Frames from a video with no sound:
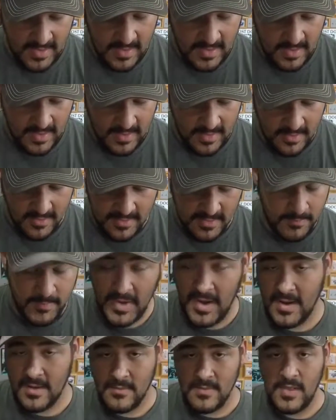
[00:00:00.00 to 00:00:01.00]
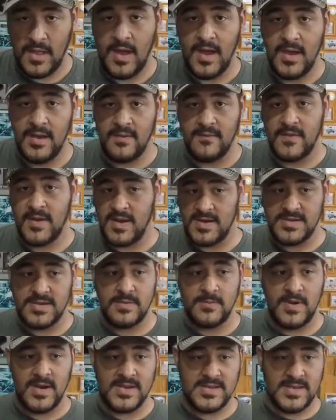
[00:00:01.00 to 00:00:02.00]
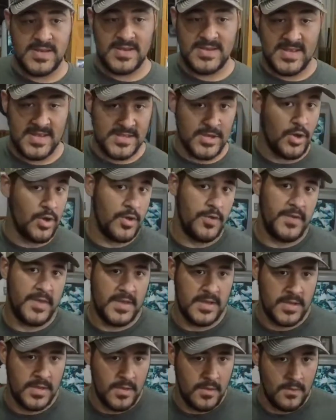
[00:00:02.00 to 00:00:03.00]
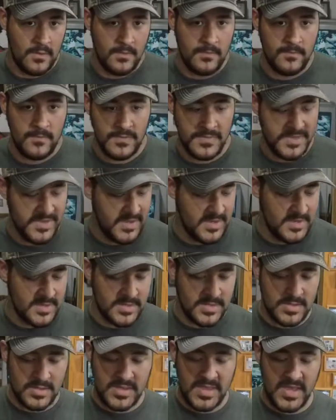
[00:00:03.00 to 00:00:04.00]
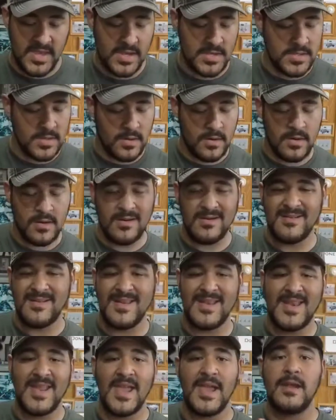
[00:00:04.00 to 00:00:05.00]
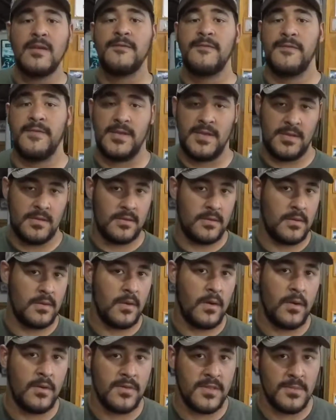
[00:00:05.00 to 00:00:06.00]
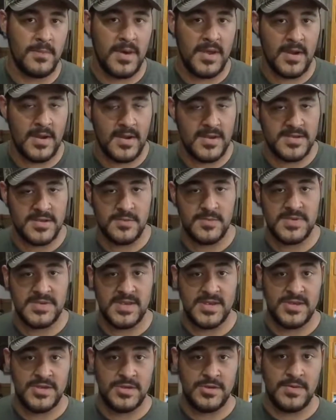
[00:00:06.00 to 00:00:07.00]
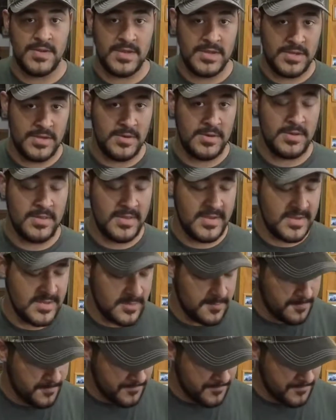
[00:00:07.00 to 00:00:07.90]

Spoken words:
or the bottom line of customizing, is that's all you can do. These things are infinite on the amount of customization you can do to these.